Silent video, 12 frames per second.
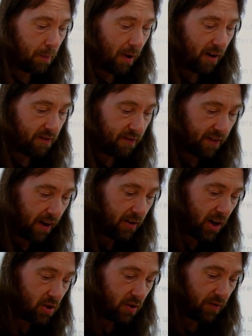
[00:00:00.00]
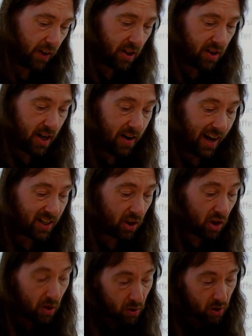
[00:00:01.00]
apart from foundations for container
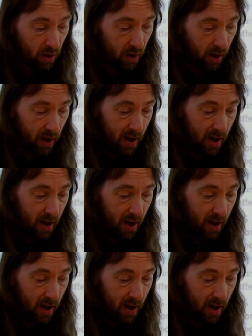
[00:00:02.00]
execution.